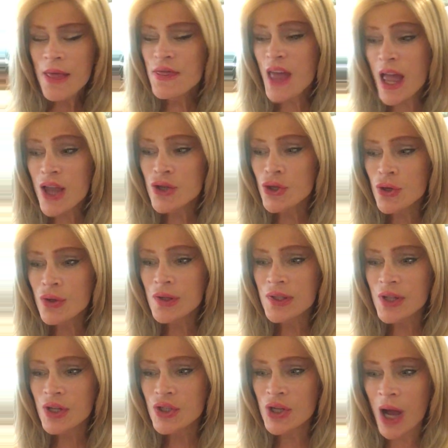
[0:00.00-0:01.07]
They used
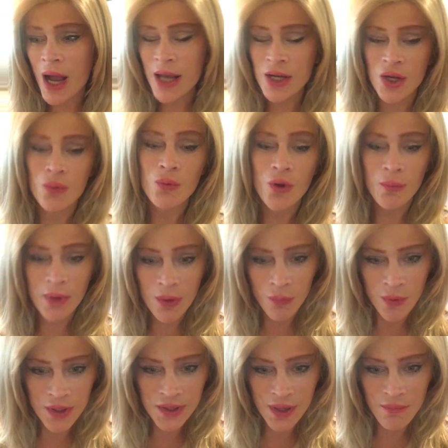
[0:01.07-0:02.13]
the dining room. It
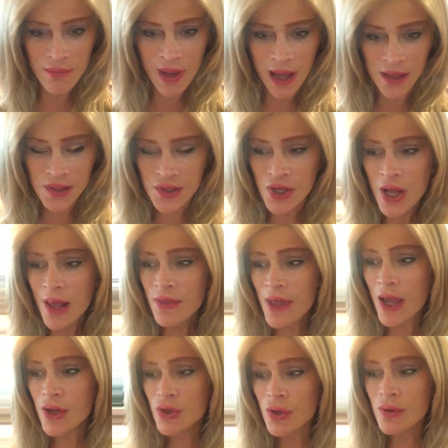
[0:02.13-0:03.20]
was a mess.
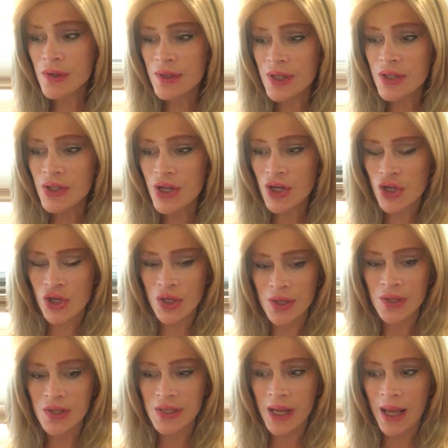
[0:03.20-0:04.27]
They used the
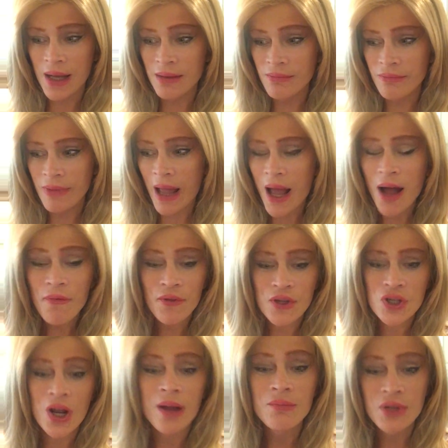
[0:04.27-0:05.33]
dishes and half the
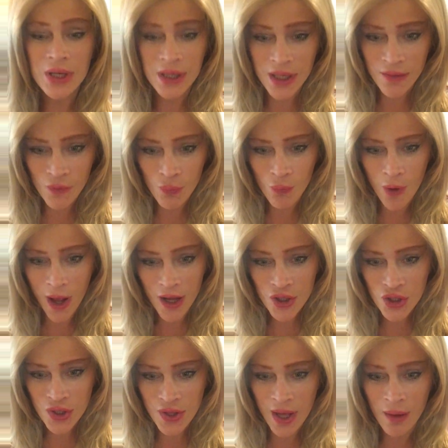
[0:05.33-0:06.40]
time didn't even
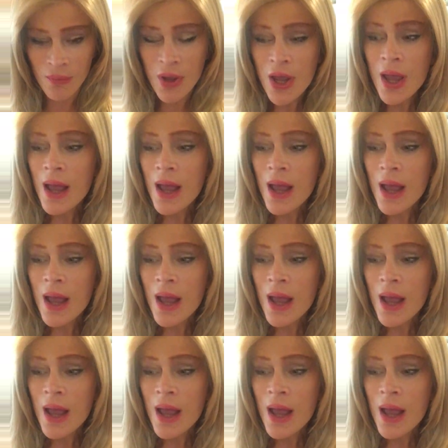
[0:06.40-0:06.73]
wash them.